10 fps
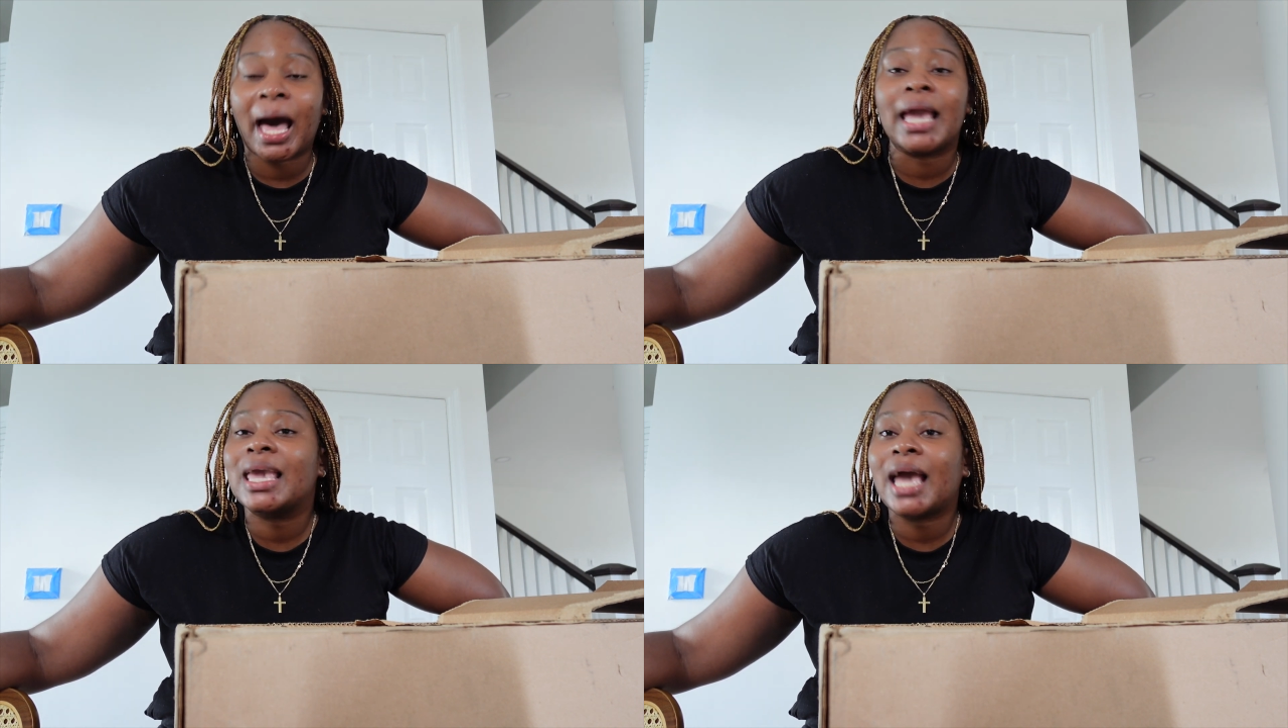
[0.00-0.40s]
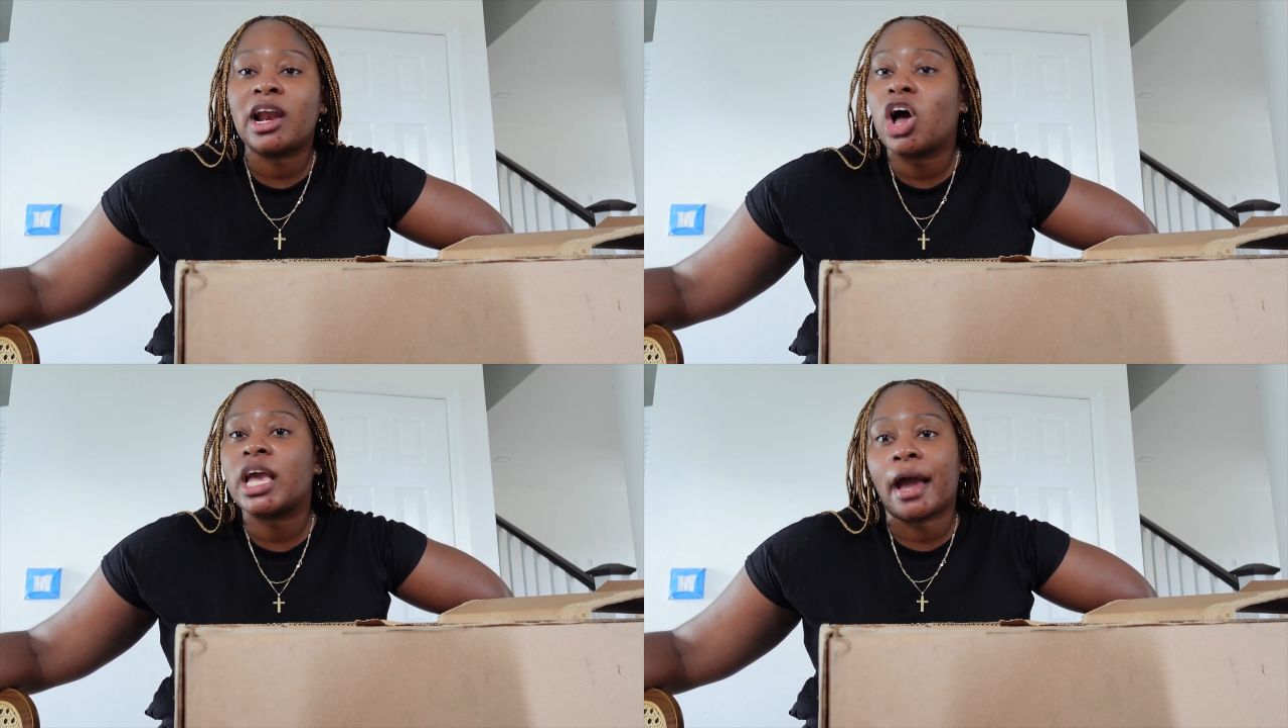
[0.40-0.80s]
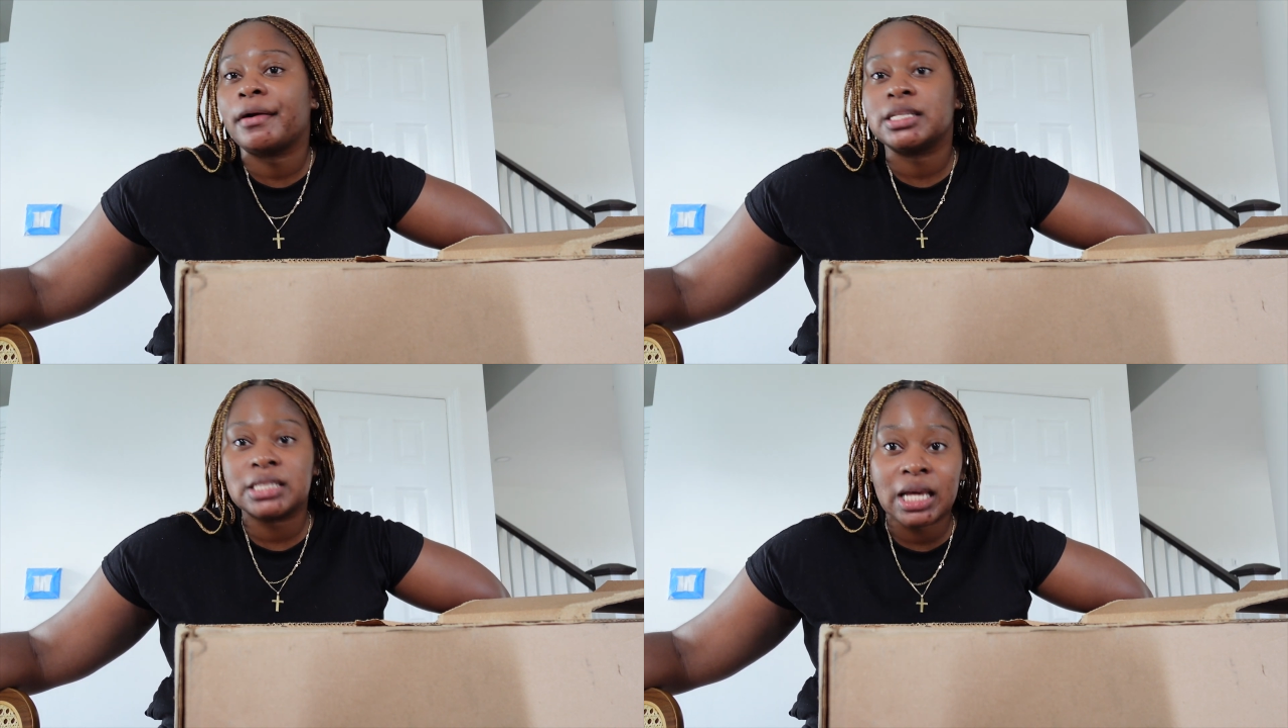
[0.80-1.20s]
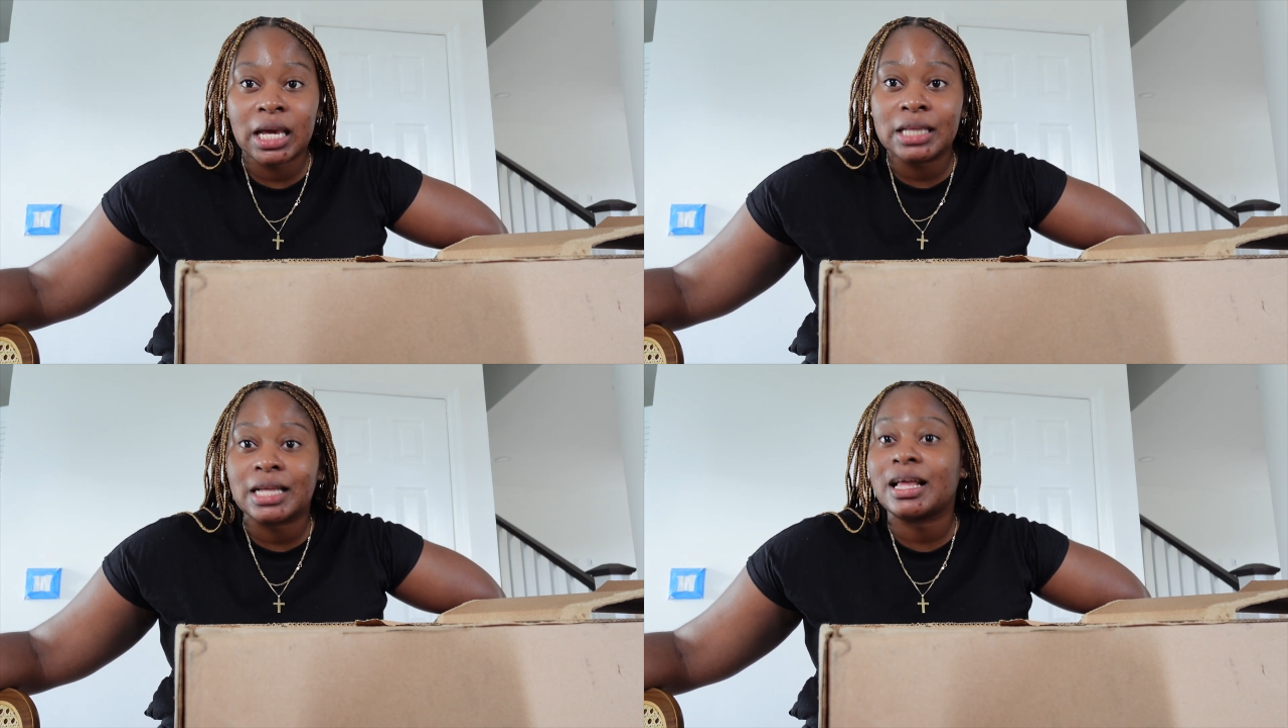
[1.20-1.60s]
I cannot
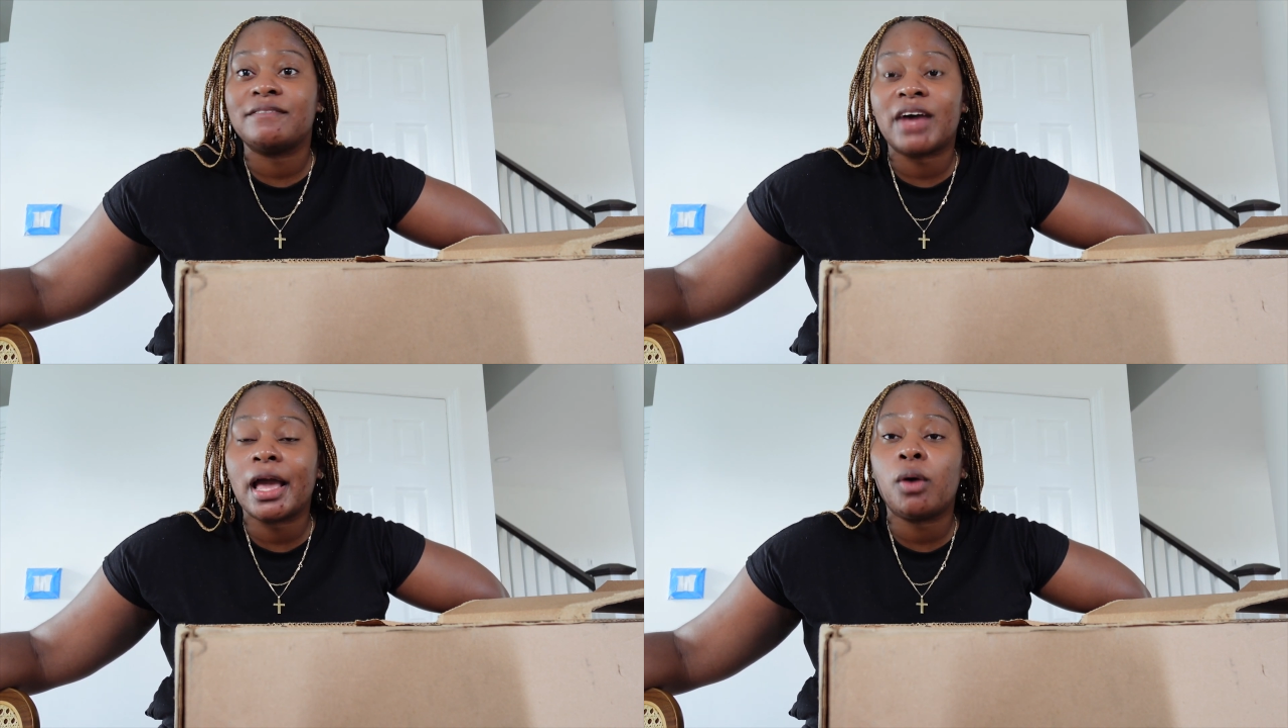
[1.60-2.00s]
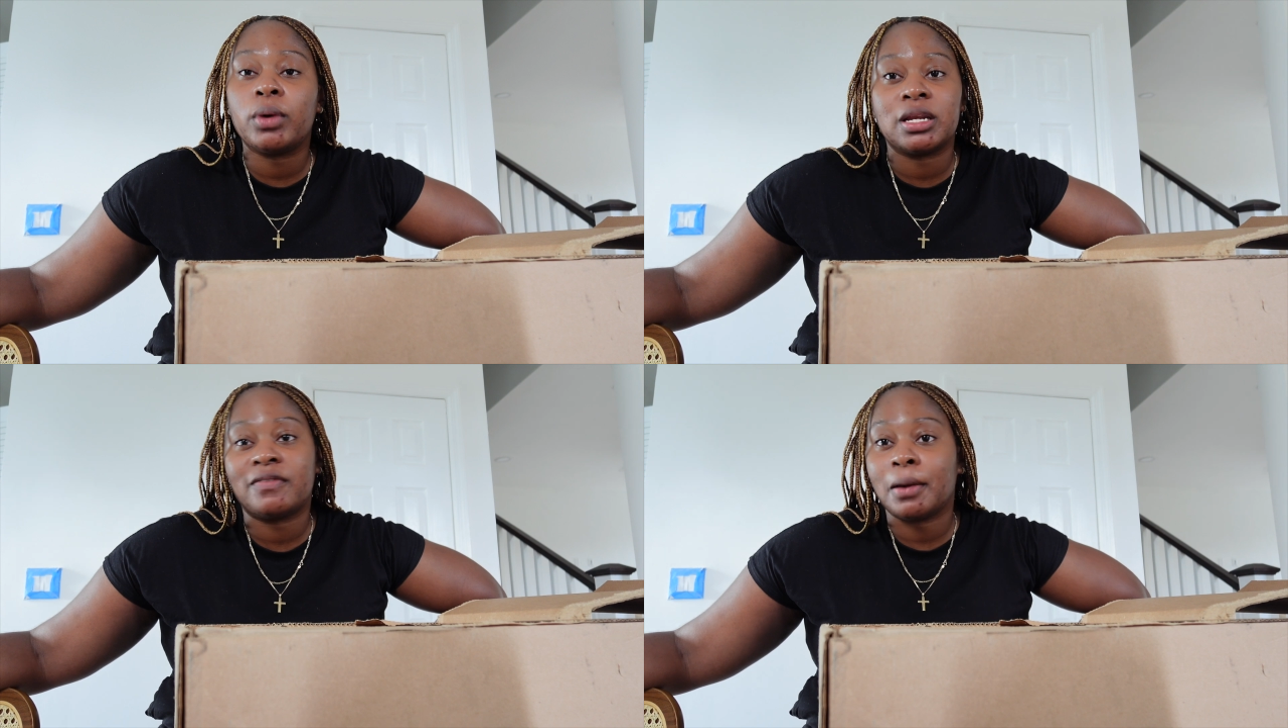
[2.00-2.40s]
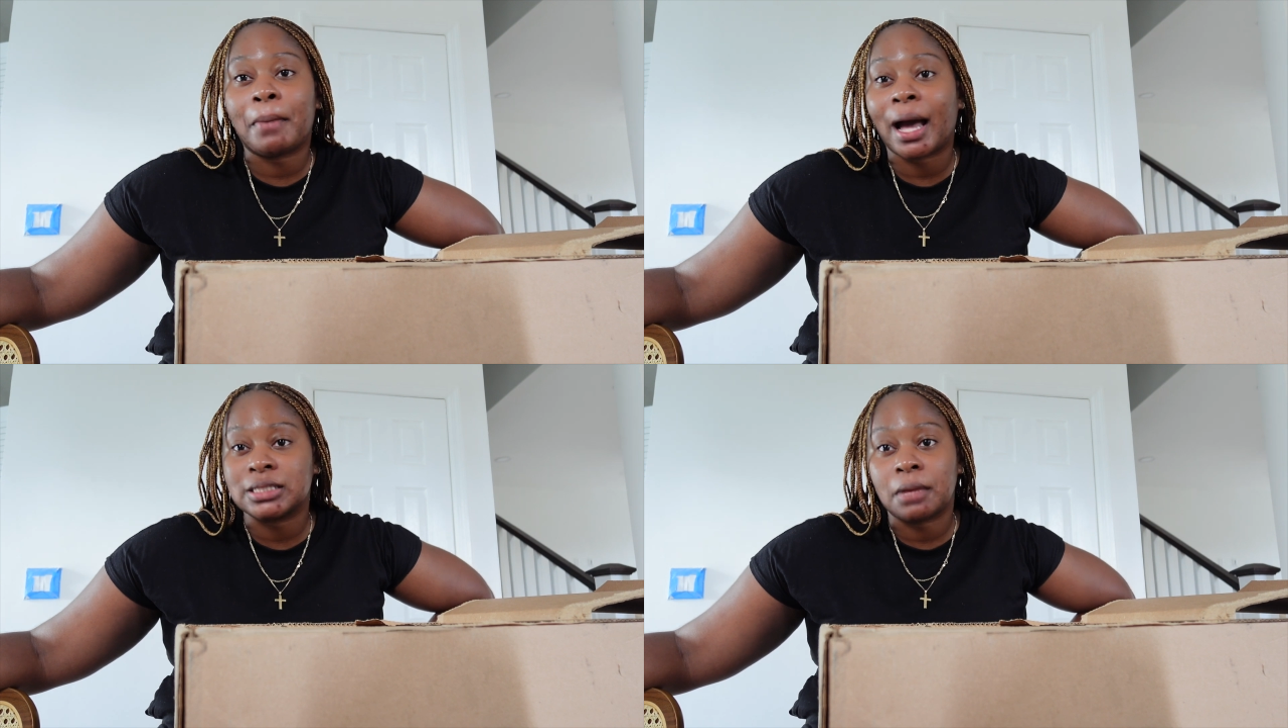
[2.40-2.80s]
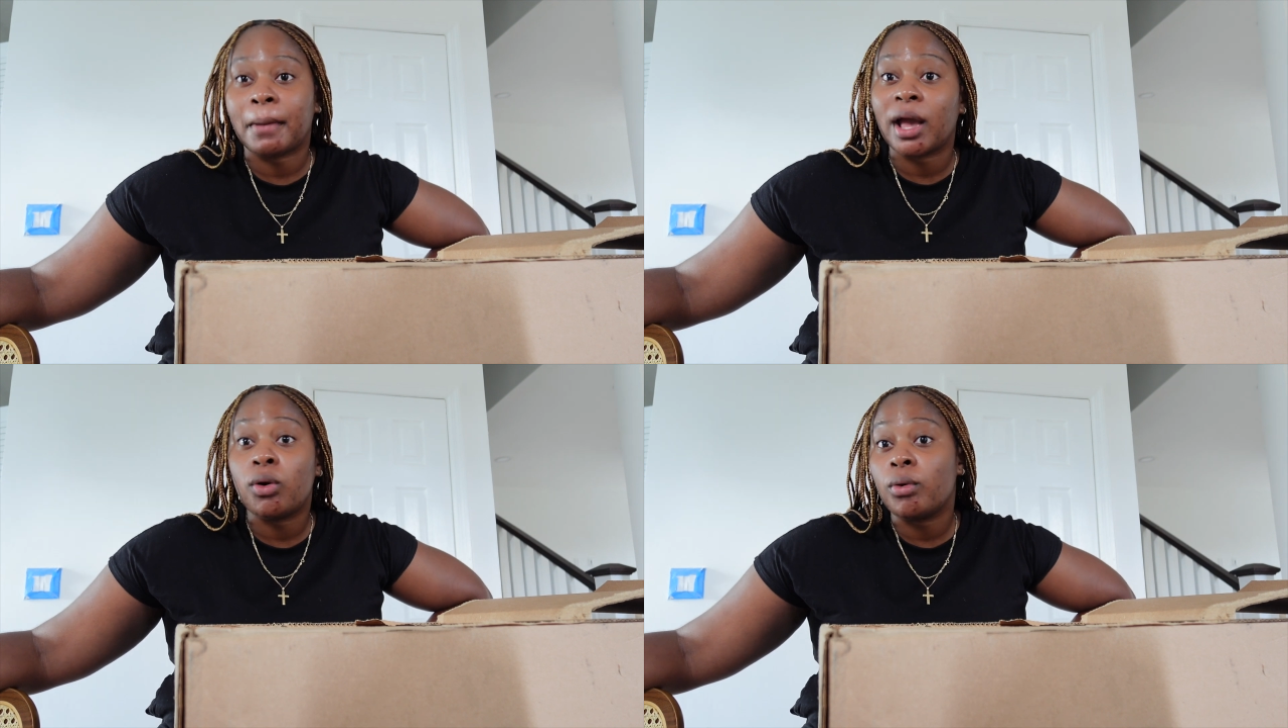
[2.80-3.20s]
guarantee that fire wouldn't have impacted my
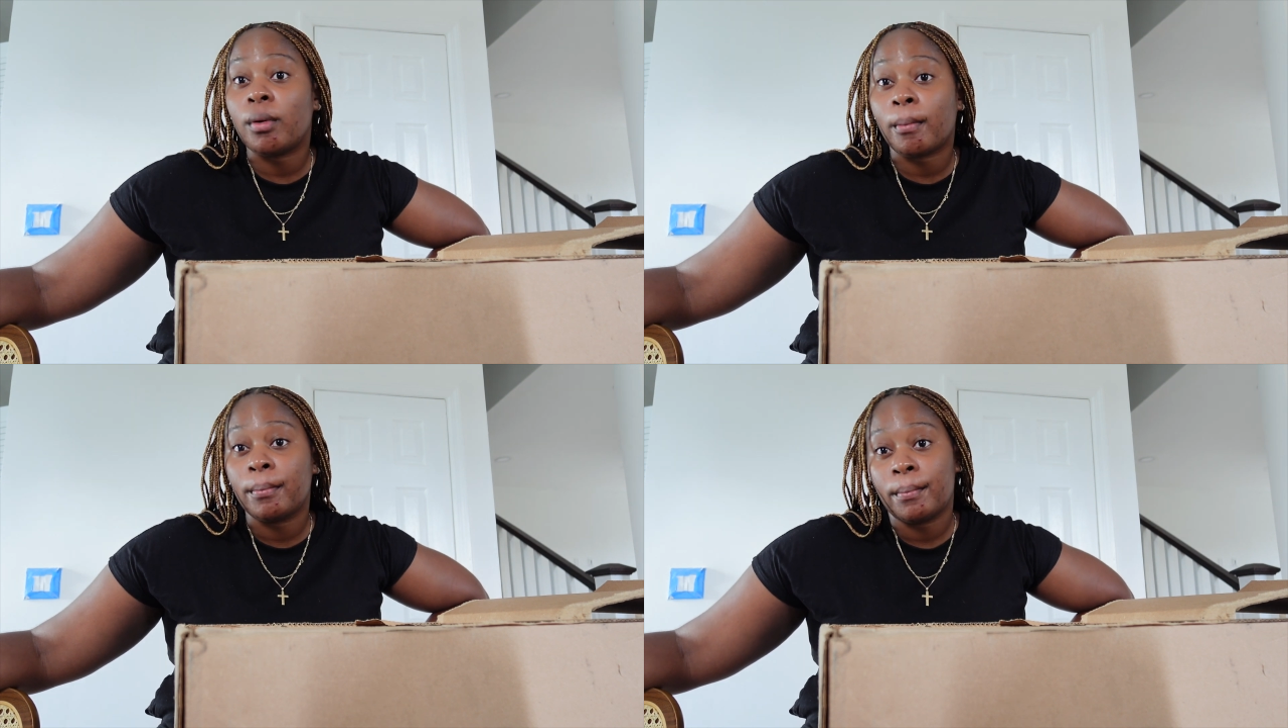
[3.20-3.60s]
home.